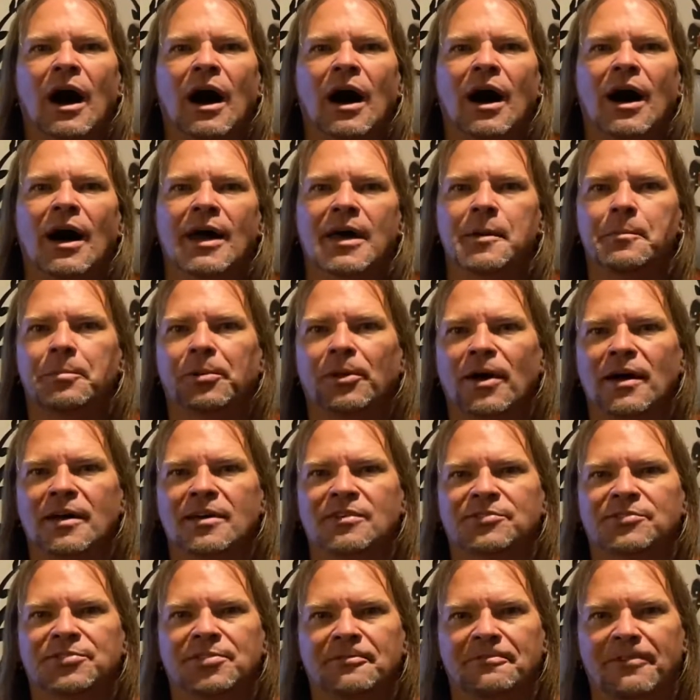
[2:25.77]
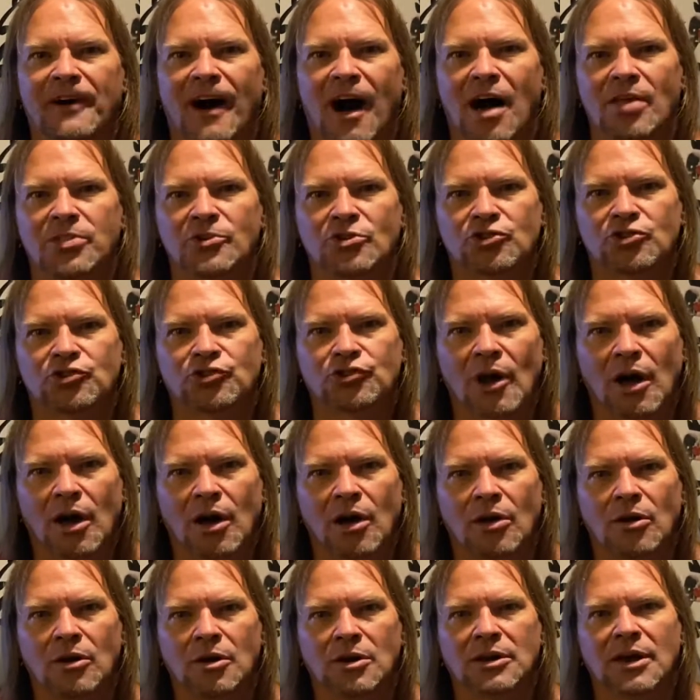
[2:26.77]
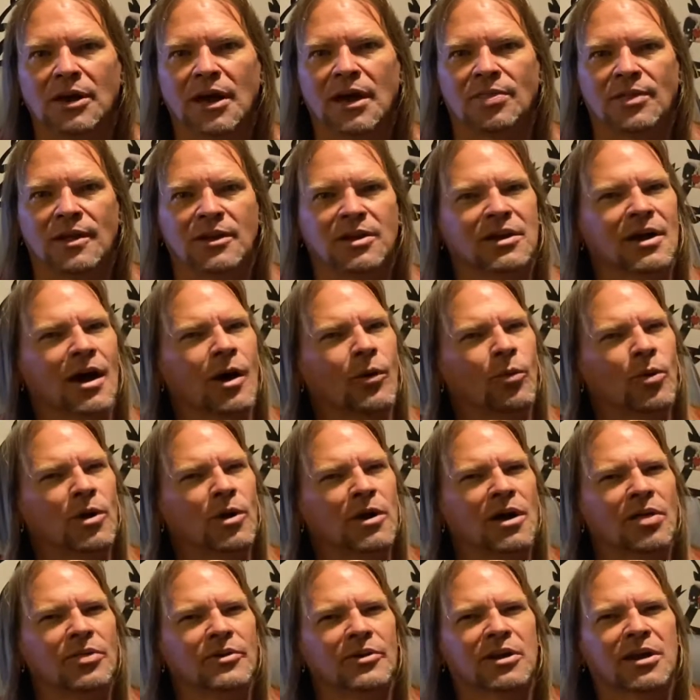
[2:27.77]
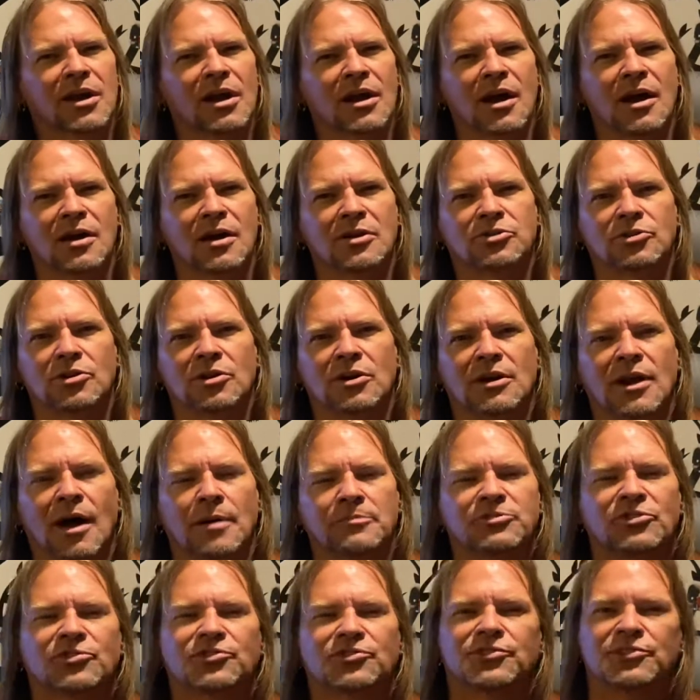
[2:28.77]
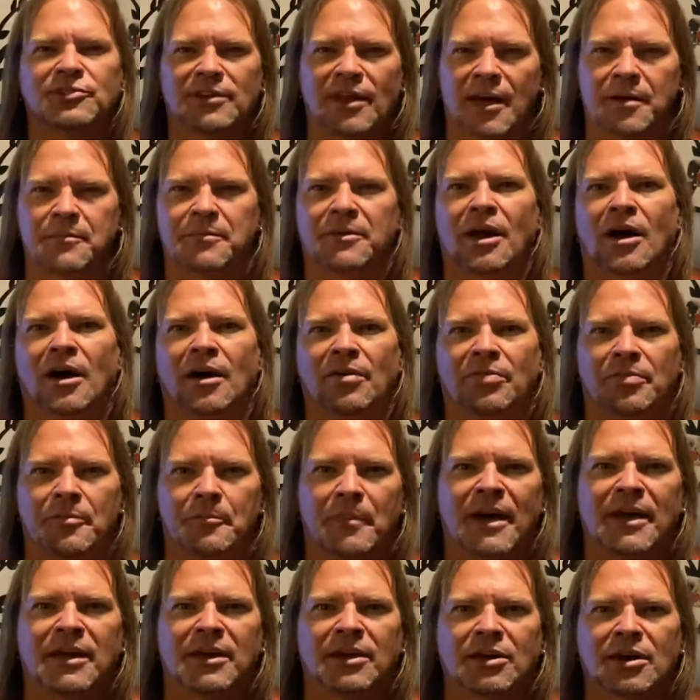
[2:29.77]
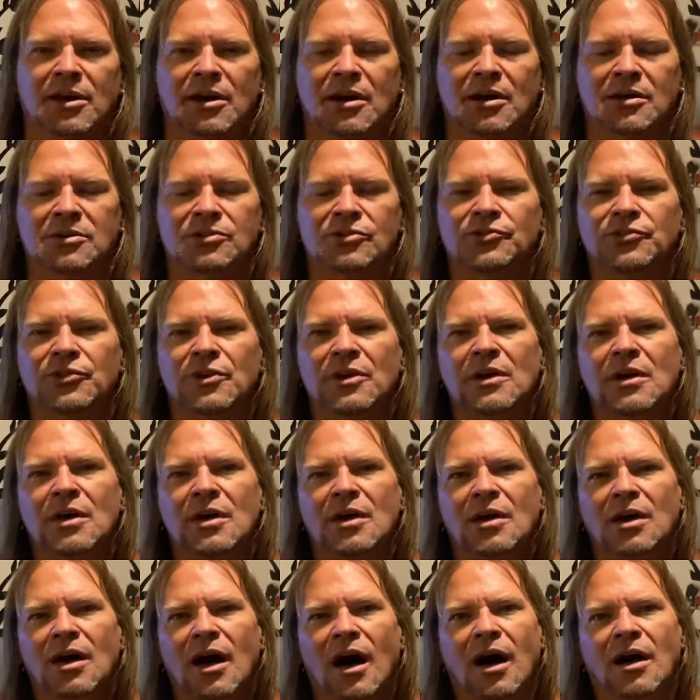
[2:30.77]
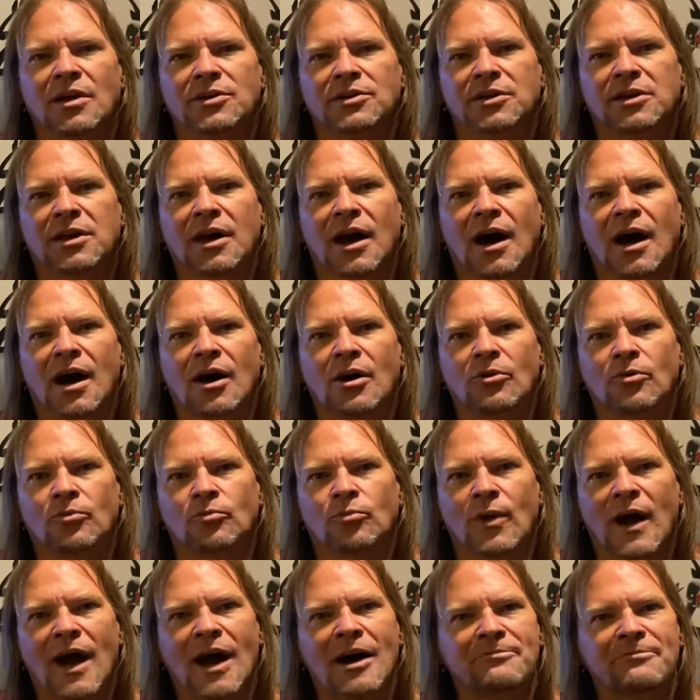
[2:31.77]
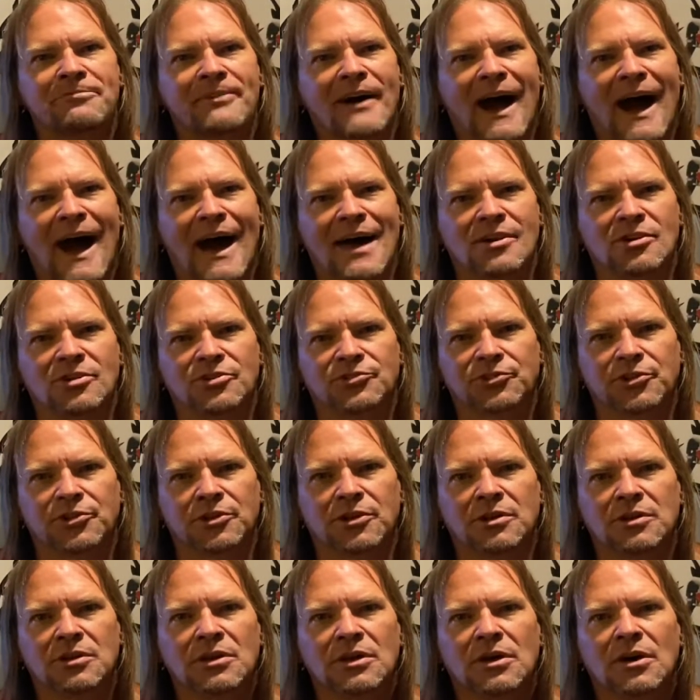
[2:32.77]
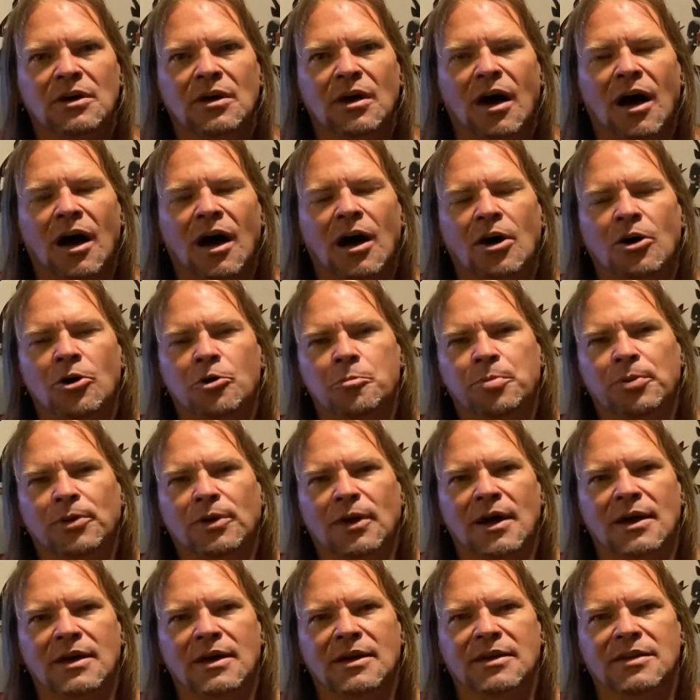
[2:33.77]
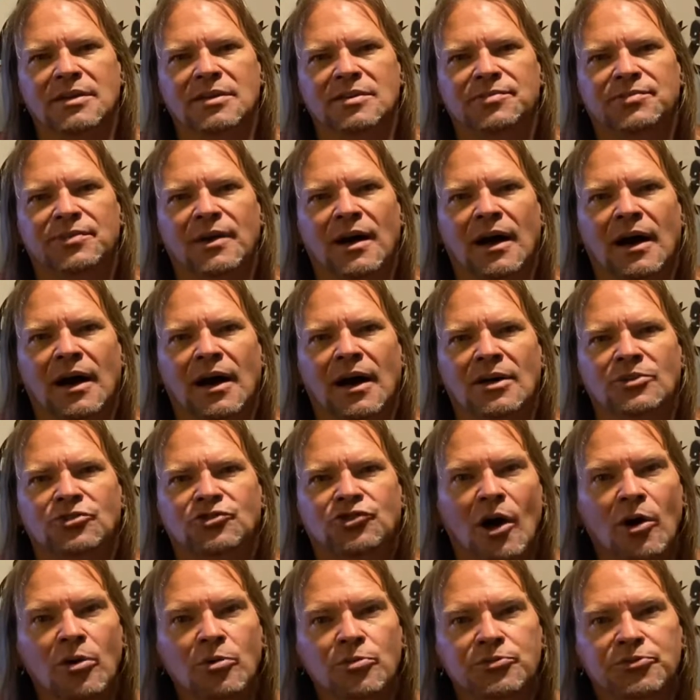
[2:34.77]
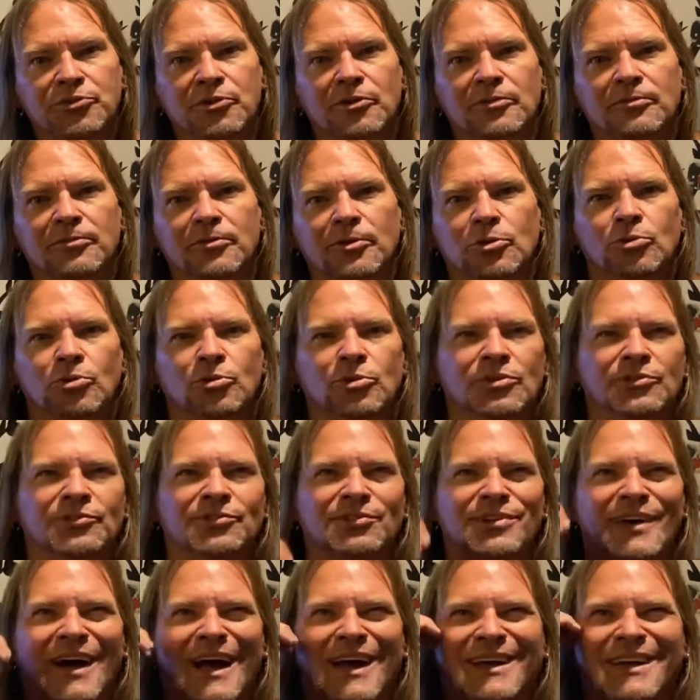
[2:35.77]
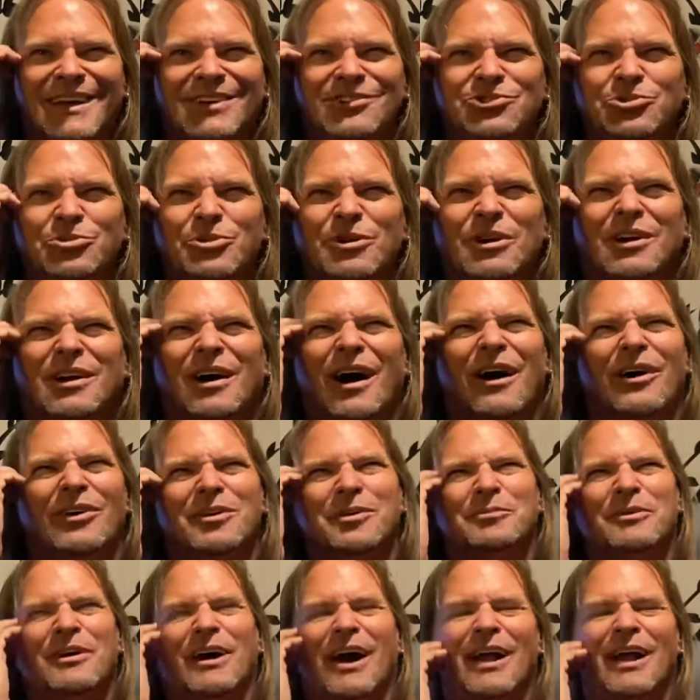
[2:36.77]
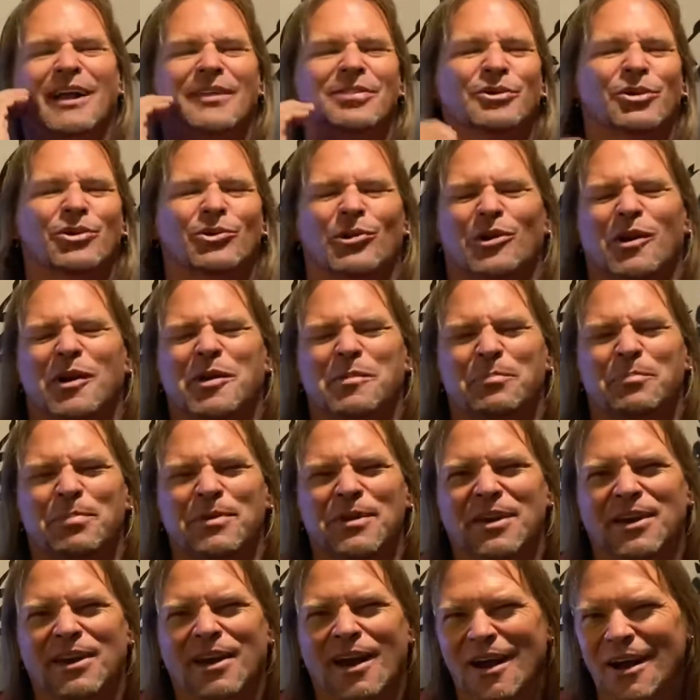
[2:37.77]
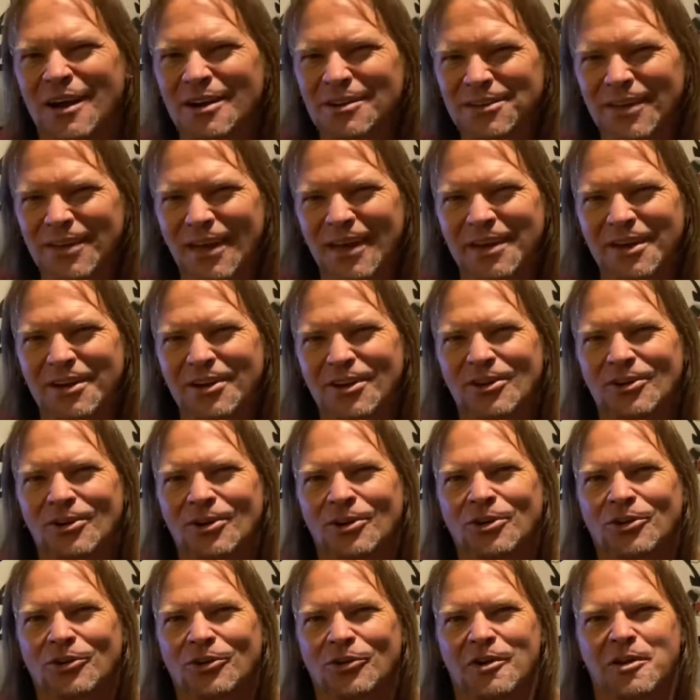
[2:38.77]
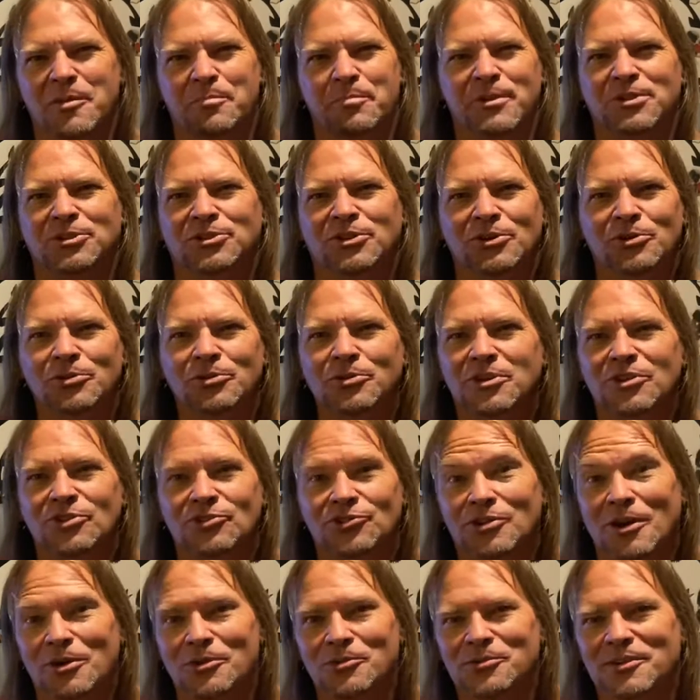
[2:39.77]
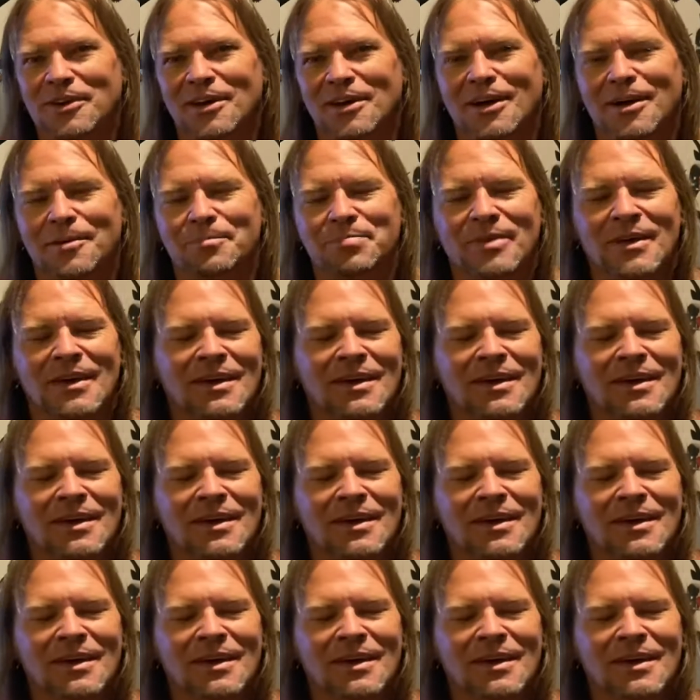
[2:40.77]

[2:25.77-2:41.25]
He plays the father, Sean. And then you got one other character, and I'm just naming out the main characters. You got Ralph Ineson, who plays Joseph, who is, I guess you would call him kind of the creepy caretaker or creepy dude that shows up.